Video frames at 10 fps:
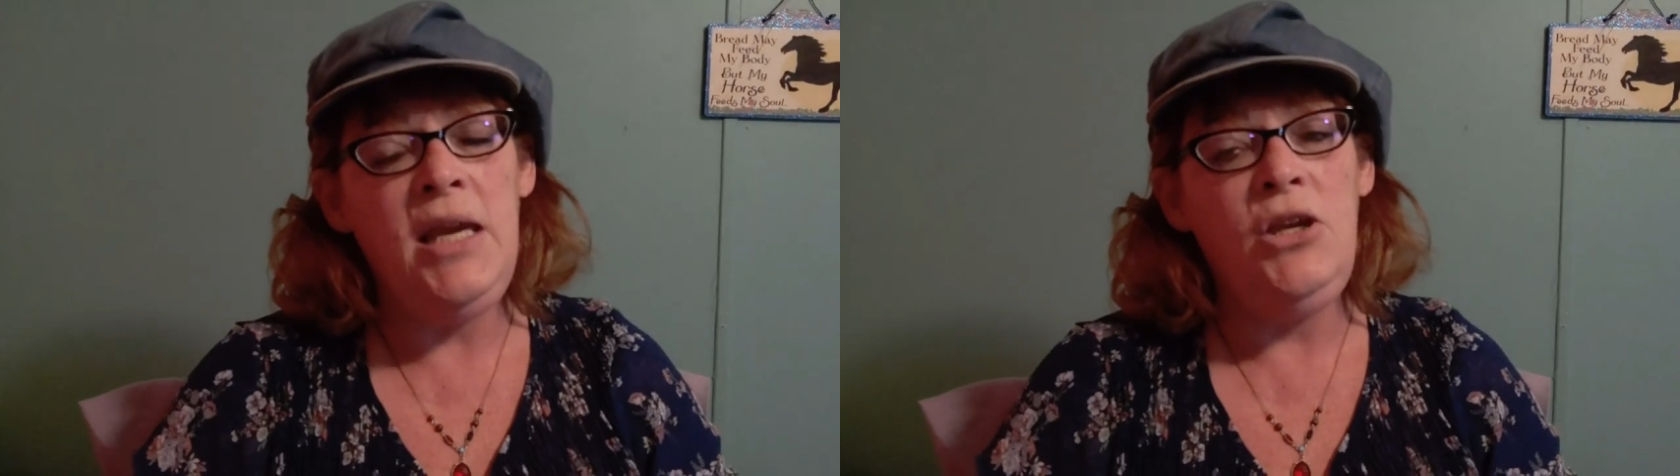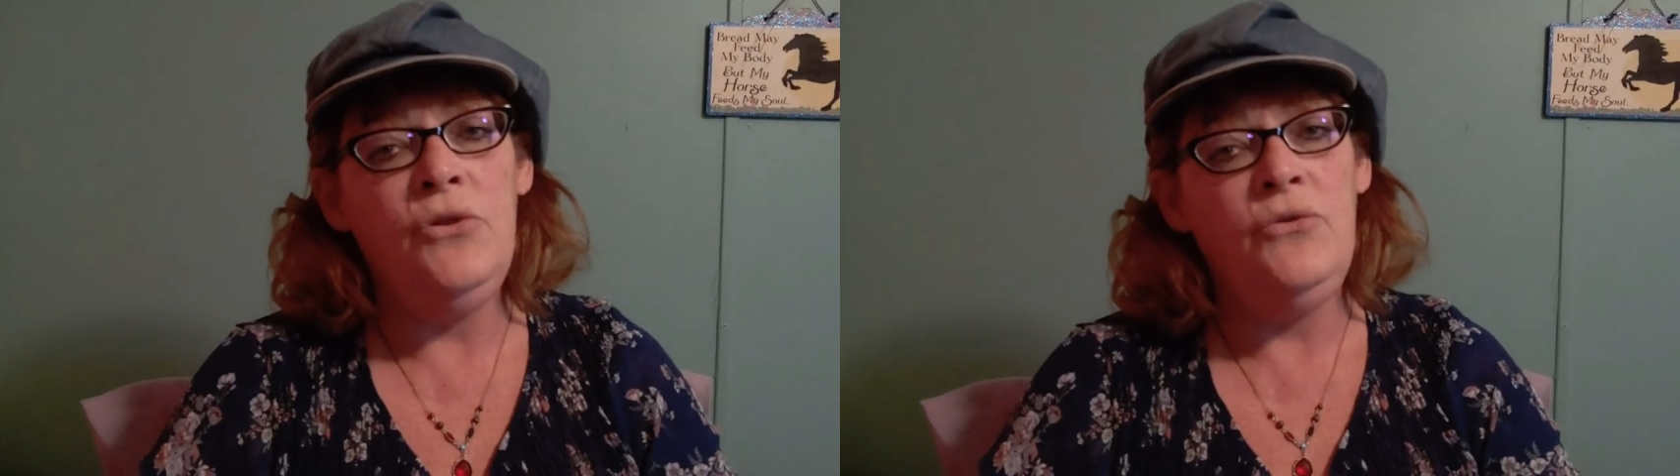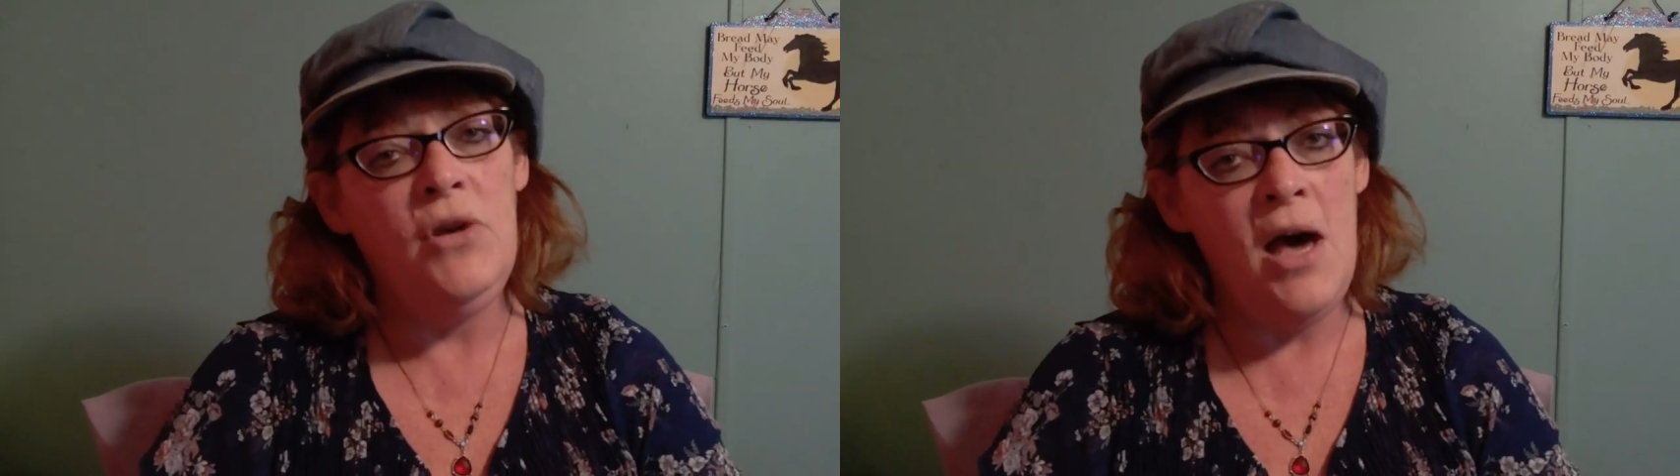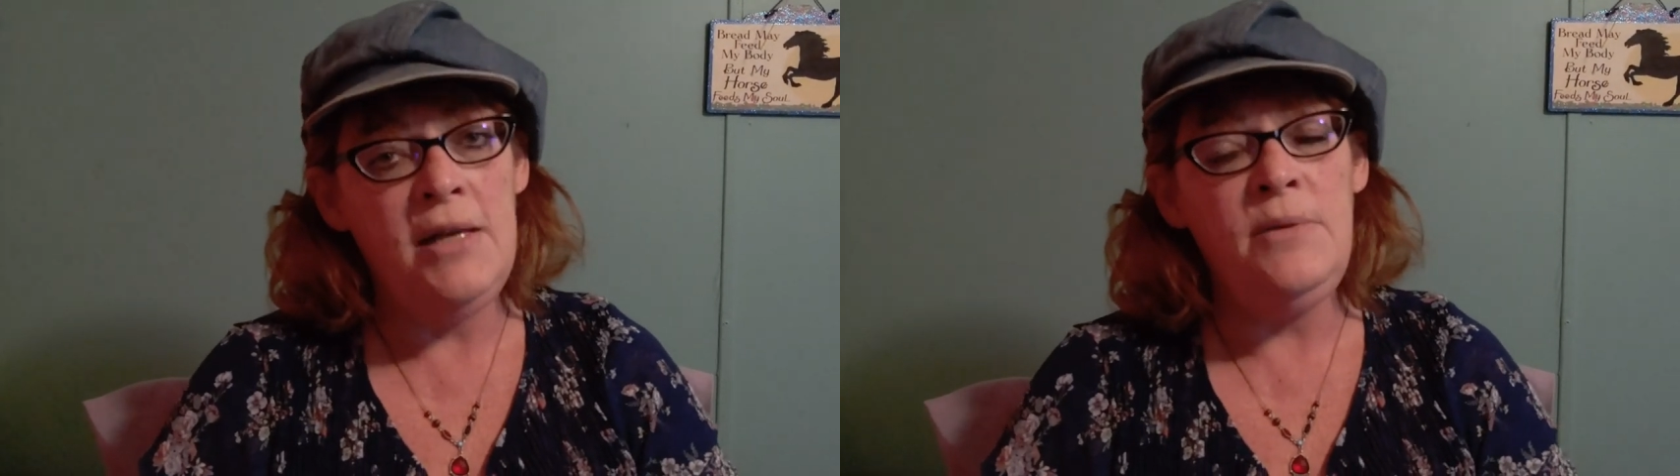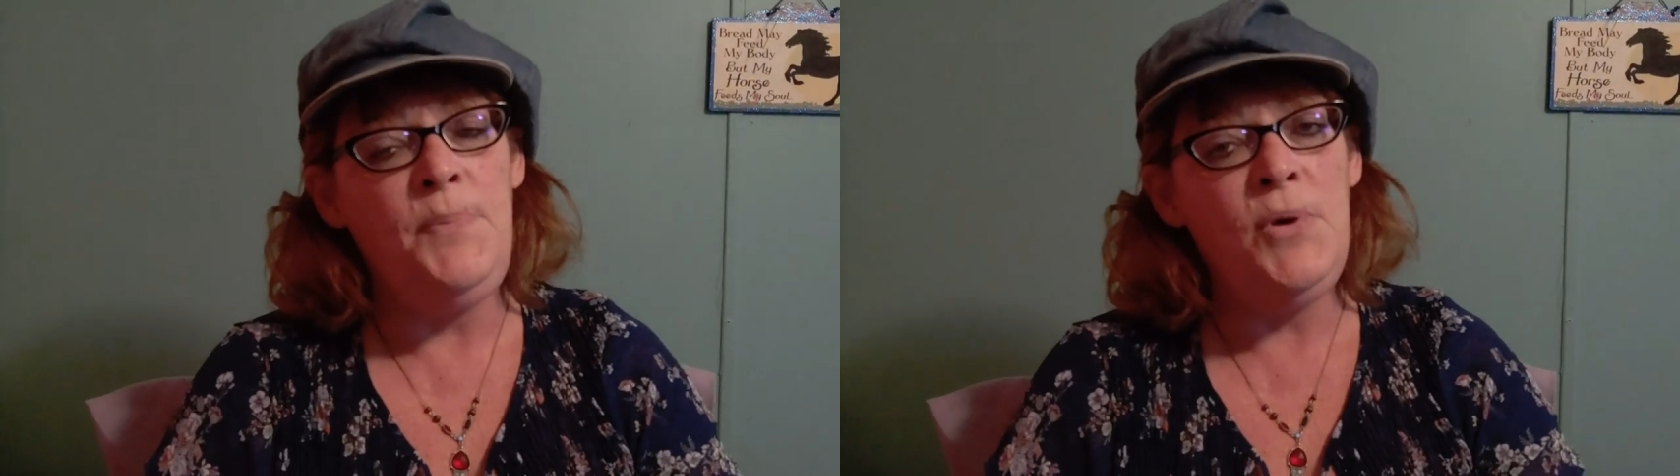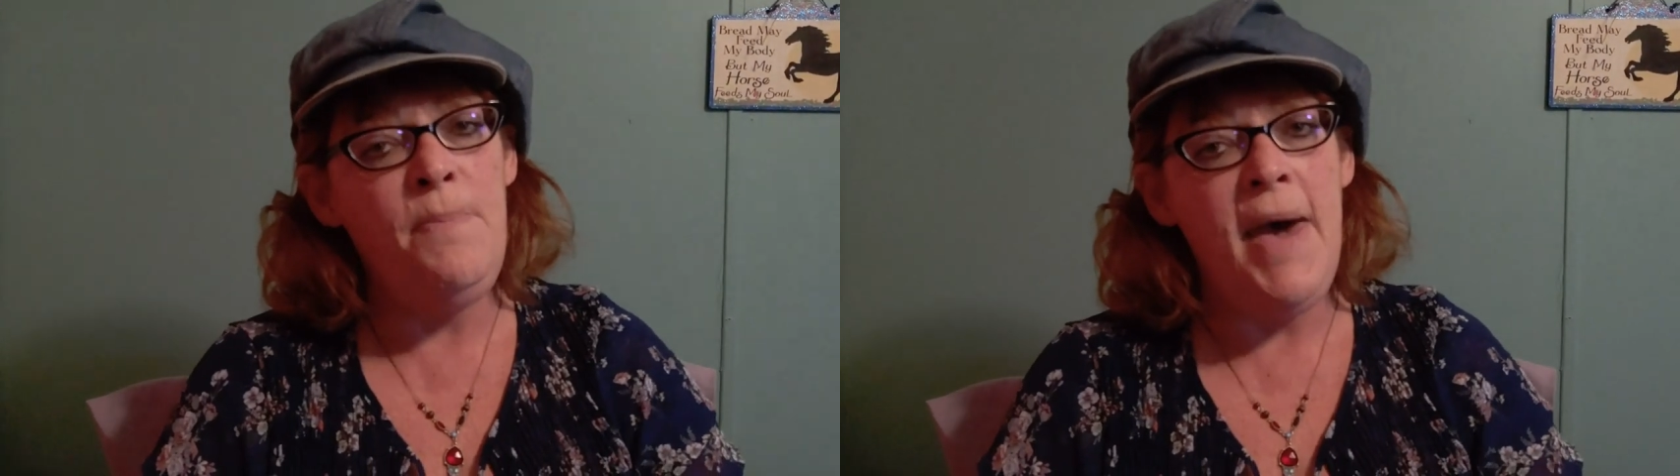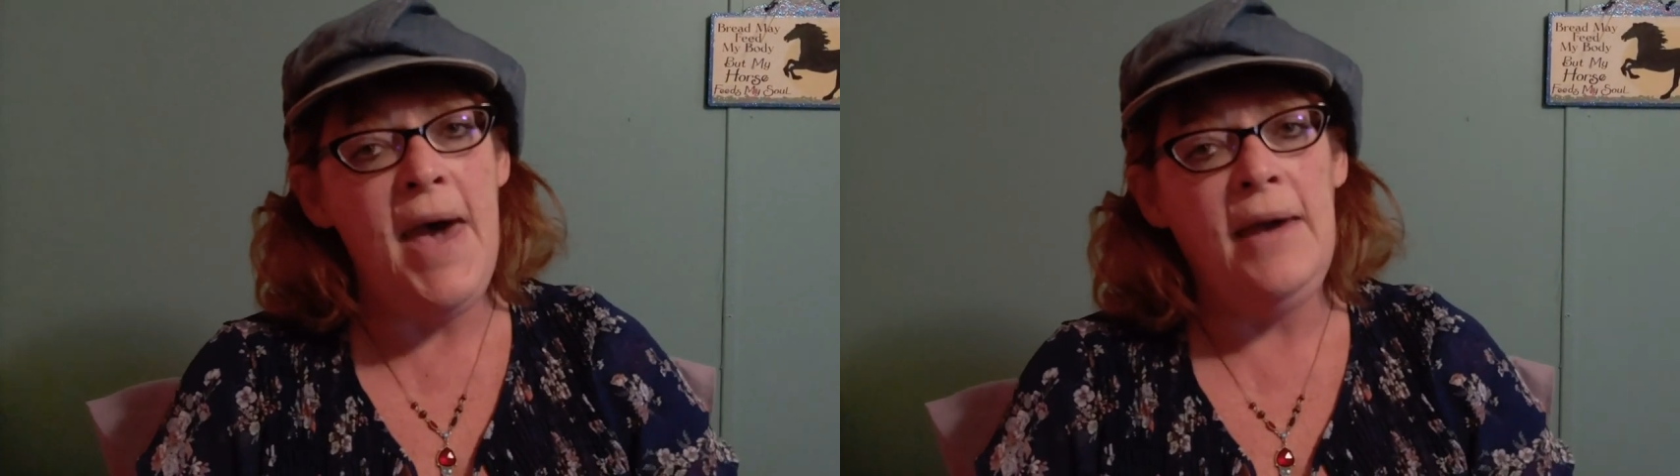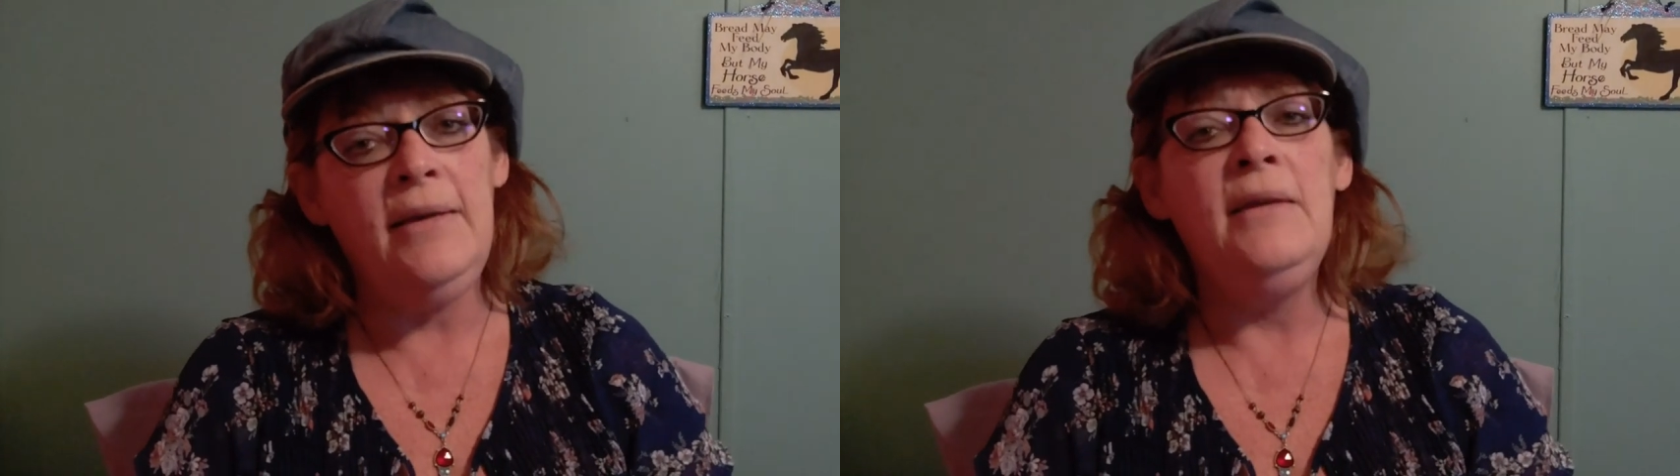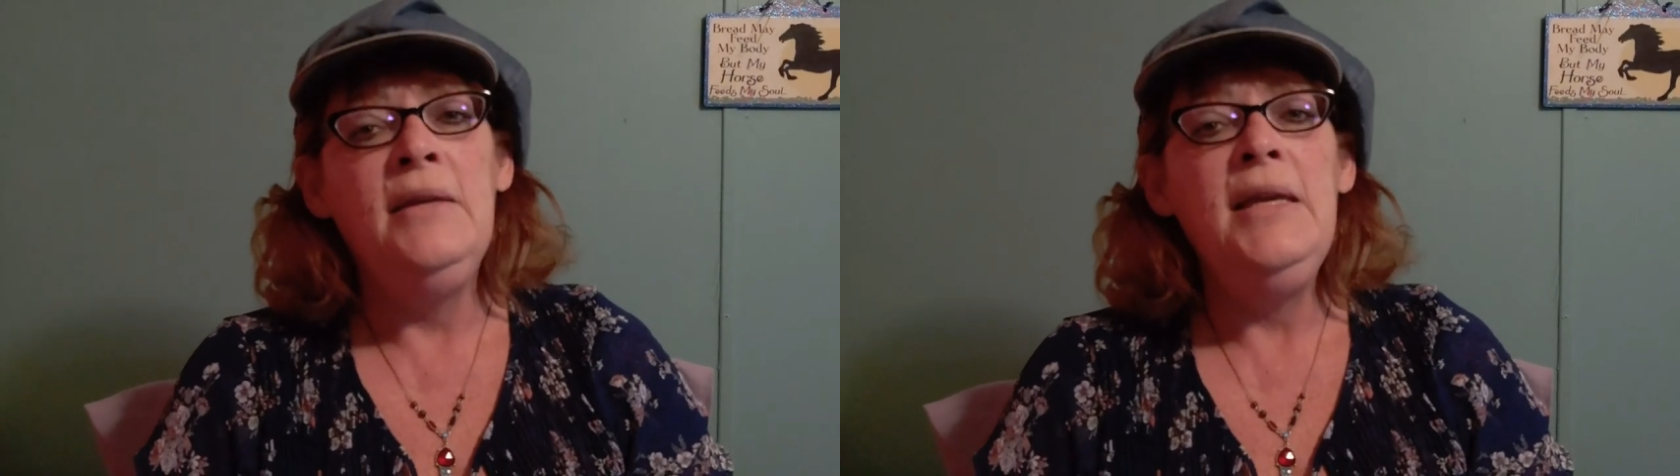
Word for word: you've got to pull back